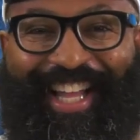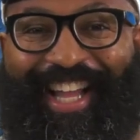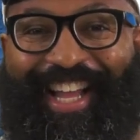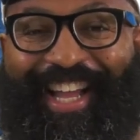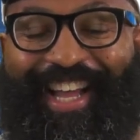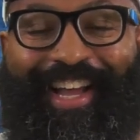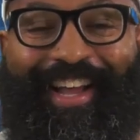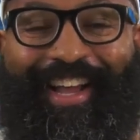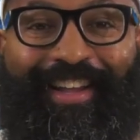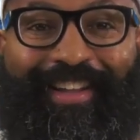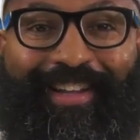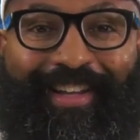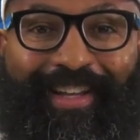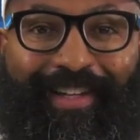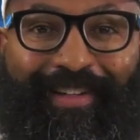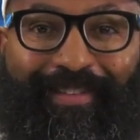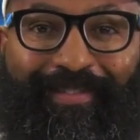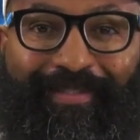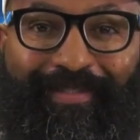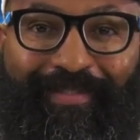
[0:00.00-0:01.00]

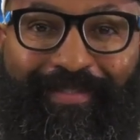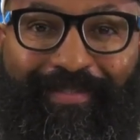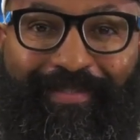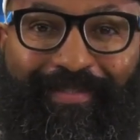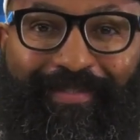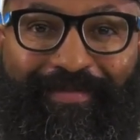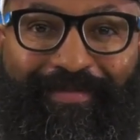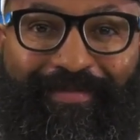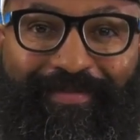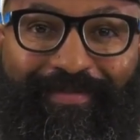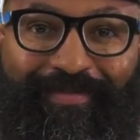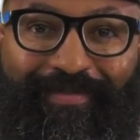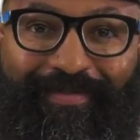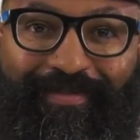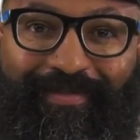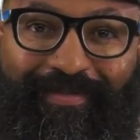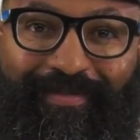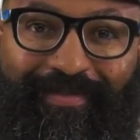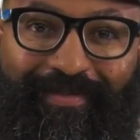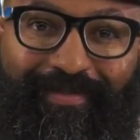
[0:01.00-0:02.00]

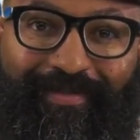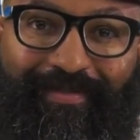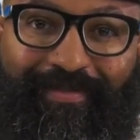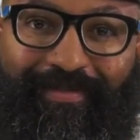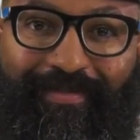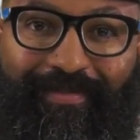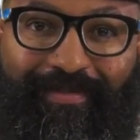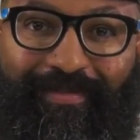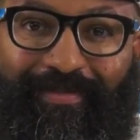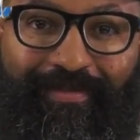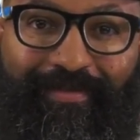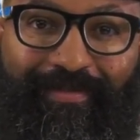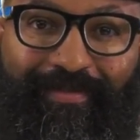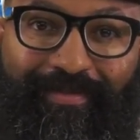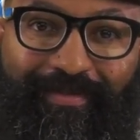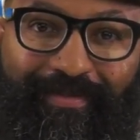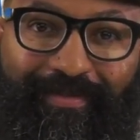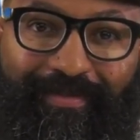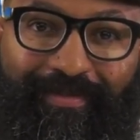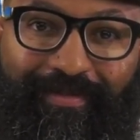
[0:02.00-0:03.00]

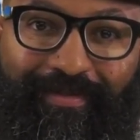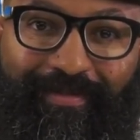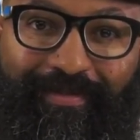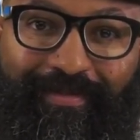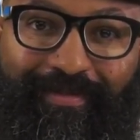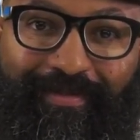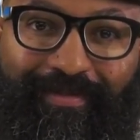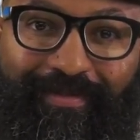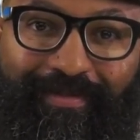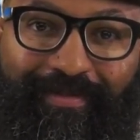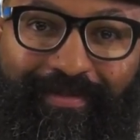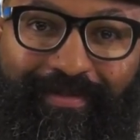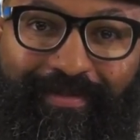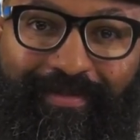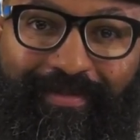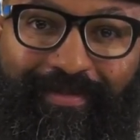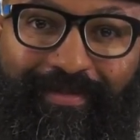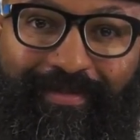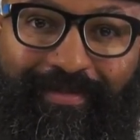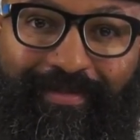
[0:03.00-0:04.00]

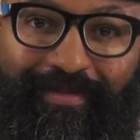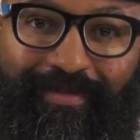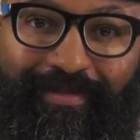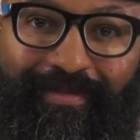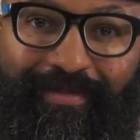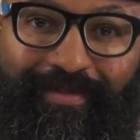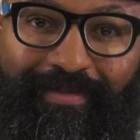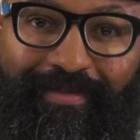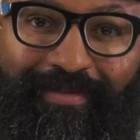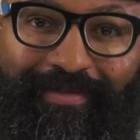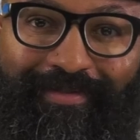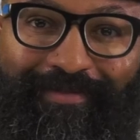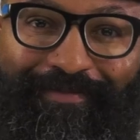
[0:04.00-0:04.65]
This person isn't speaking.